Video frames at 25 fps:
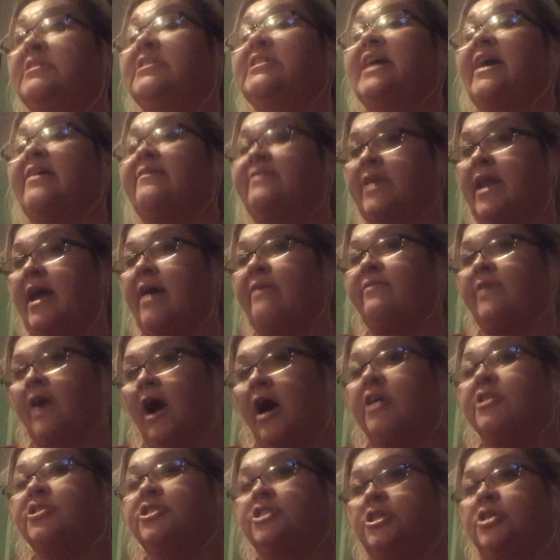Devin, I've
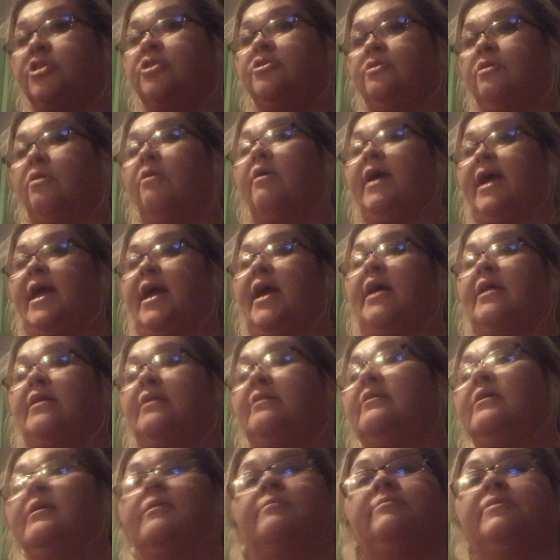got you. You go ahead.
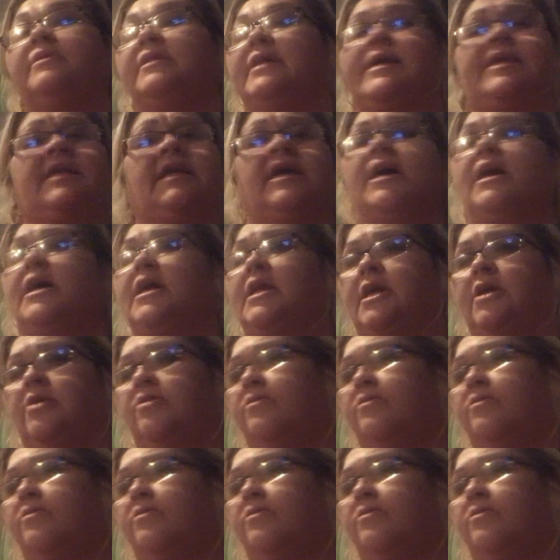Complete it, honey.